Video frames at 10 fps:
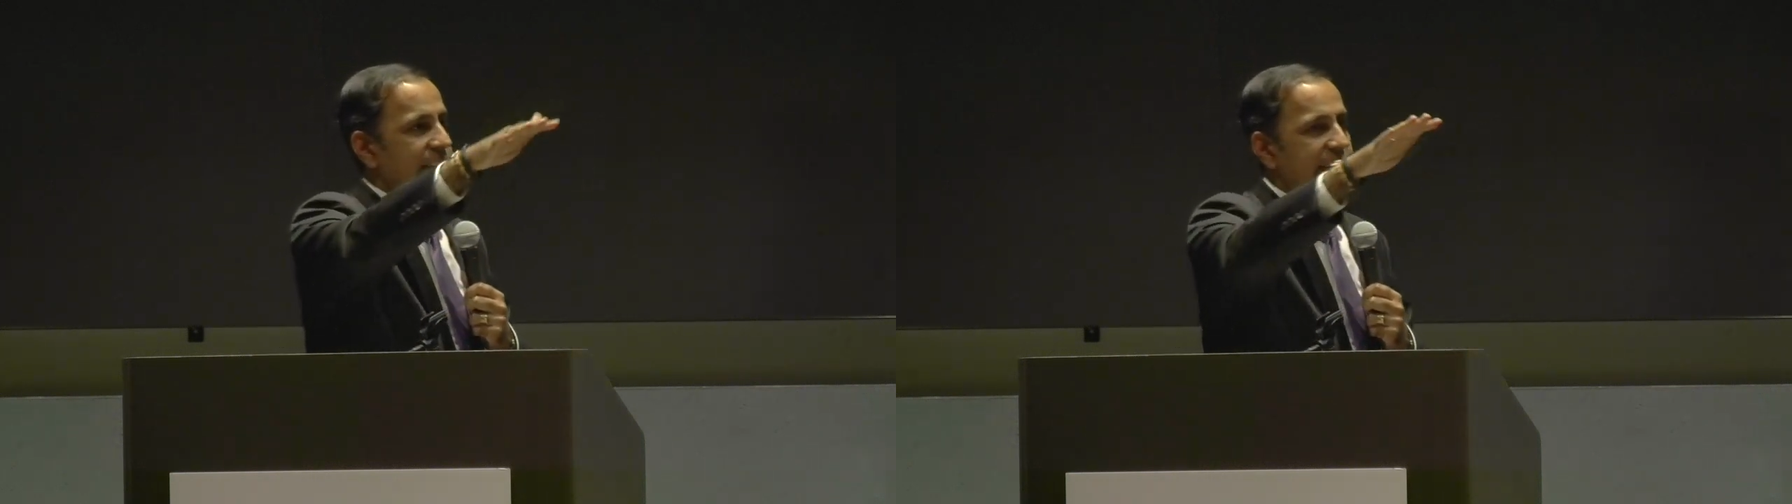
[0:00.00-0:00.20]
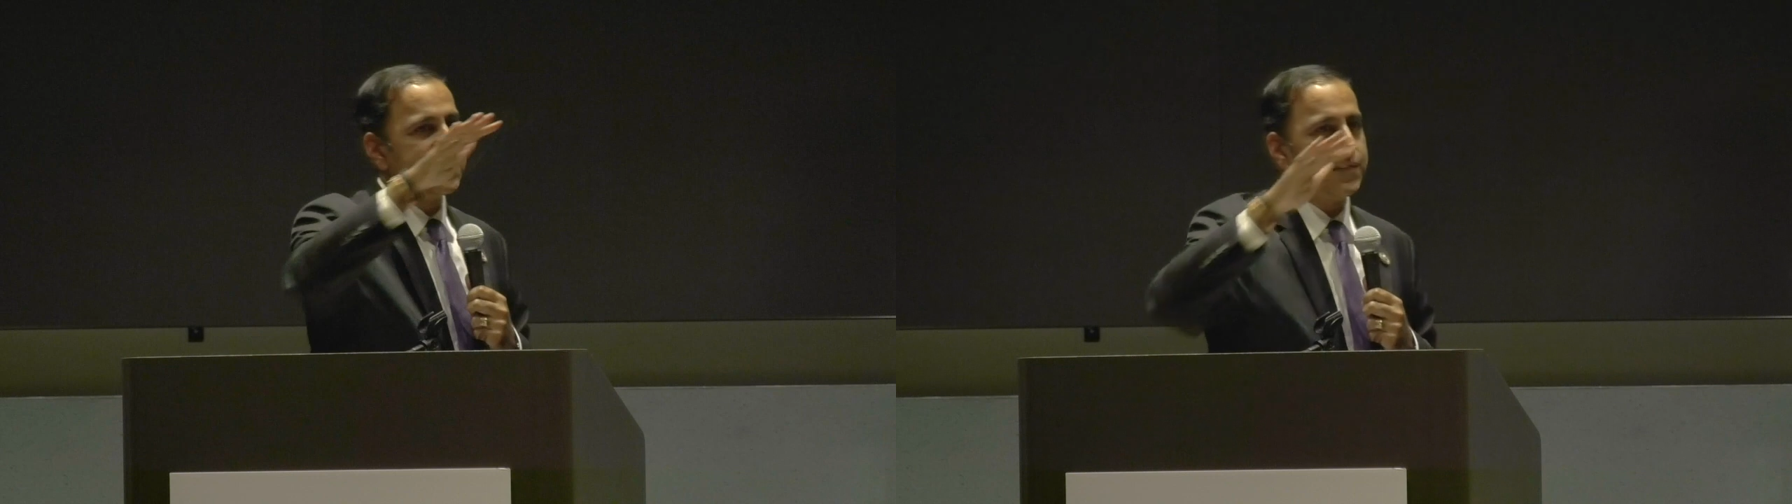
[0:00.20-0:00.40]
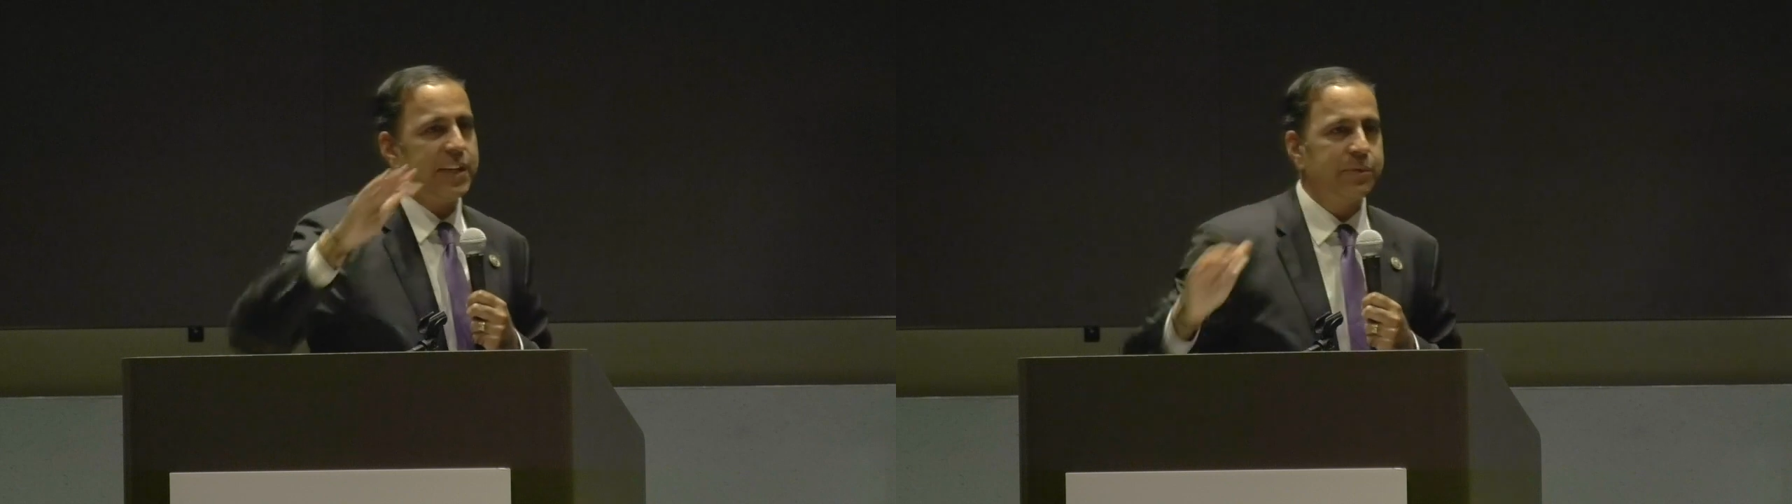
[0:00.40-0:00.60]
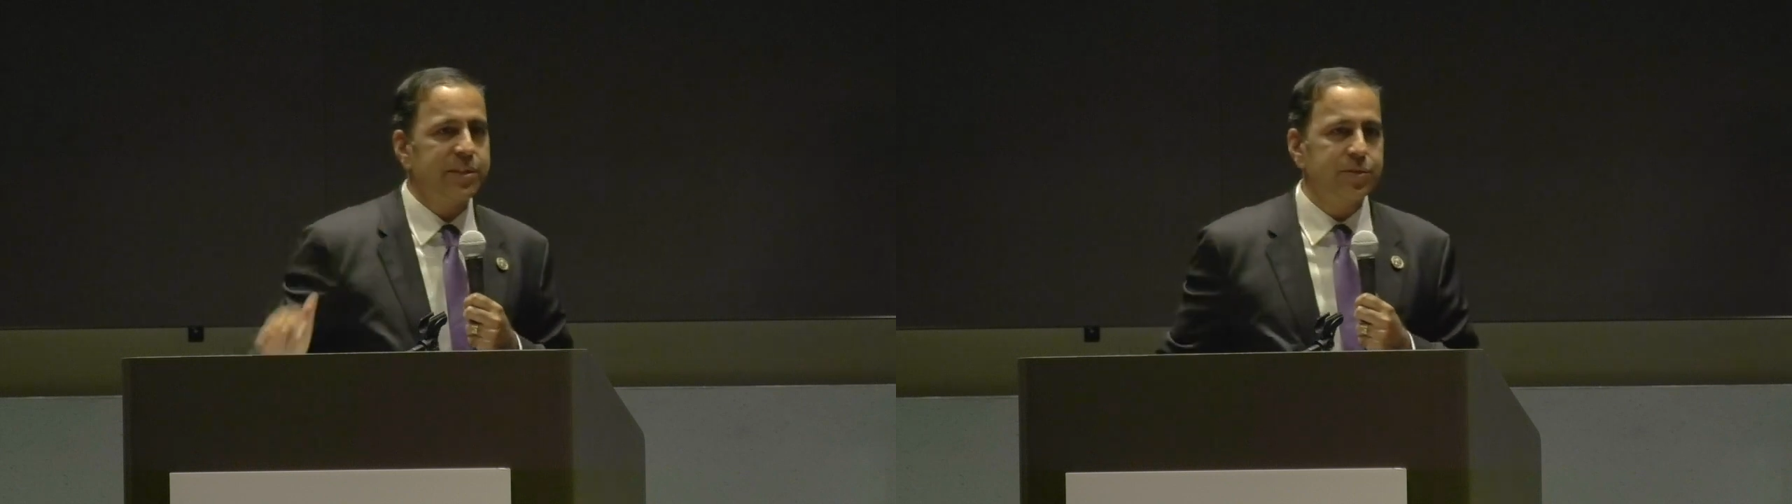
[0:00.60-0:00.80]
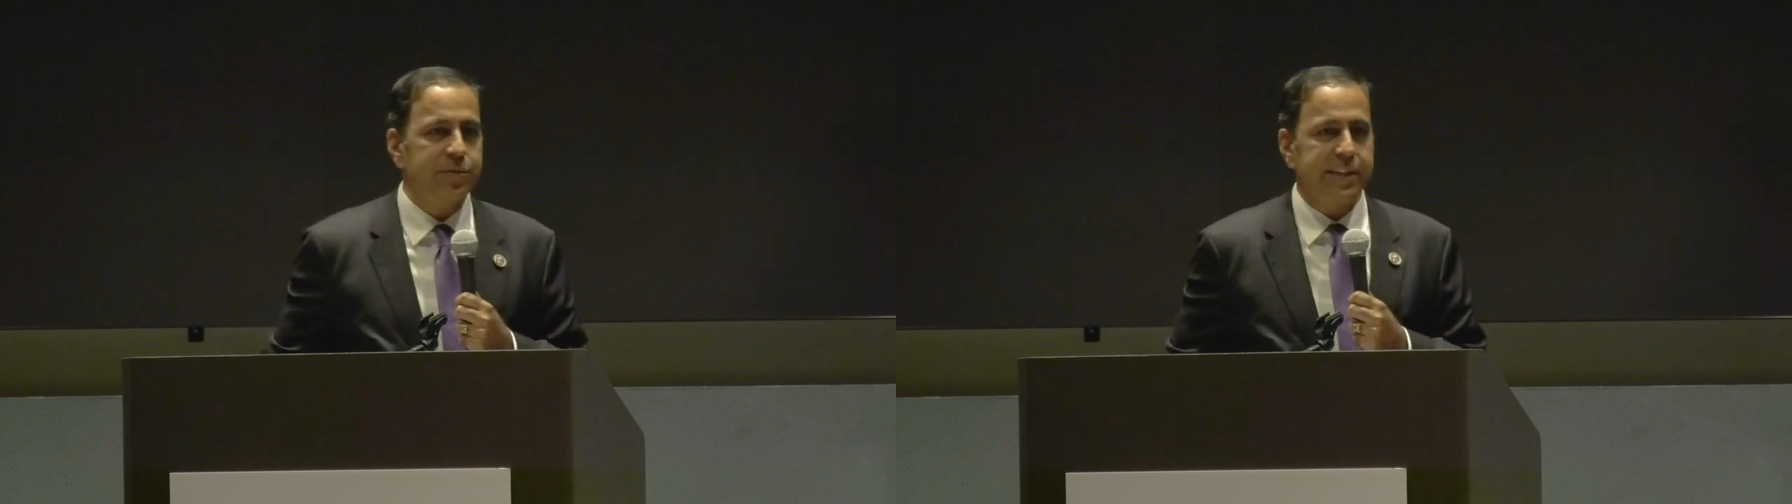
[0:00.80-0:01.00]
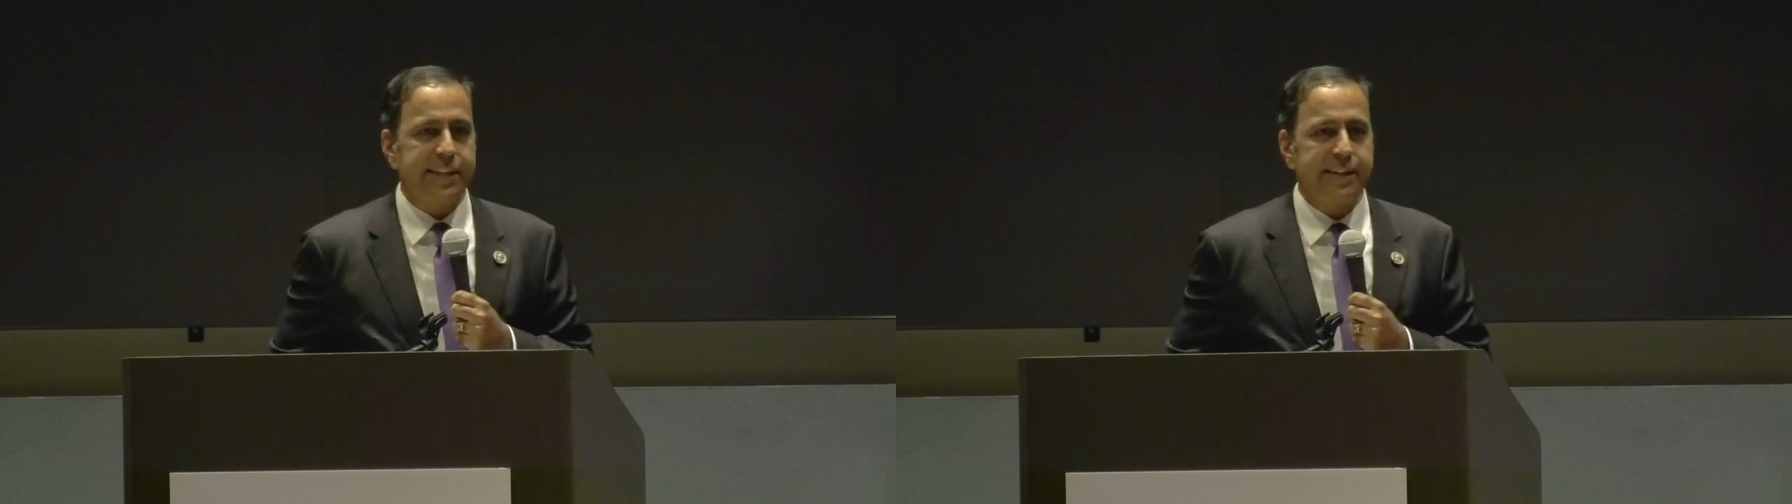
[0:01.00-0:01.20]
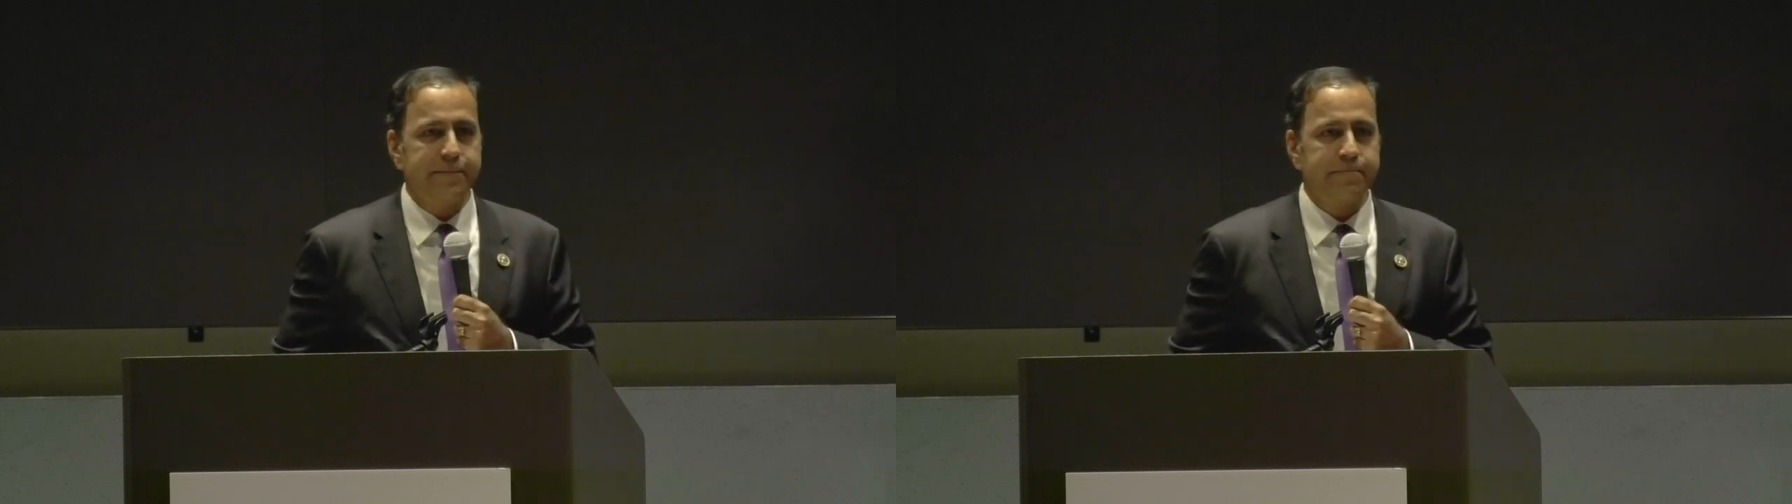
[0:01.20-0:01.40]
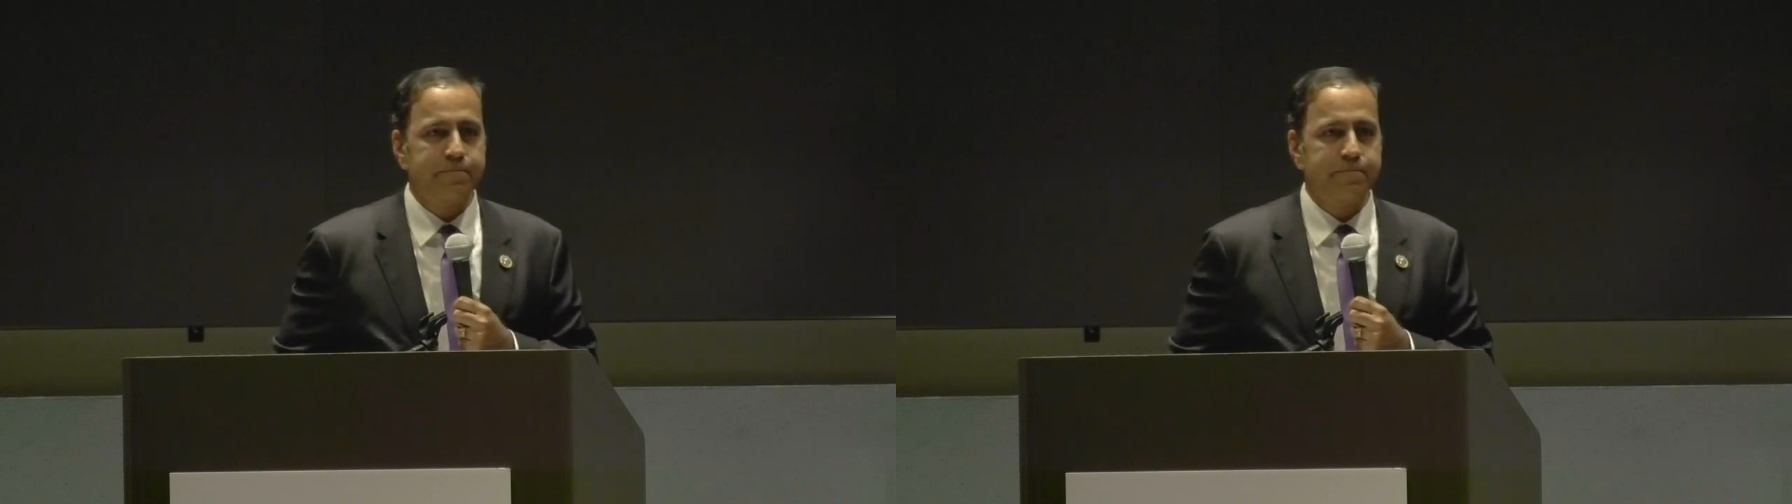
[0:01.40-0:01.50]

next families who need it.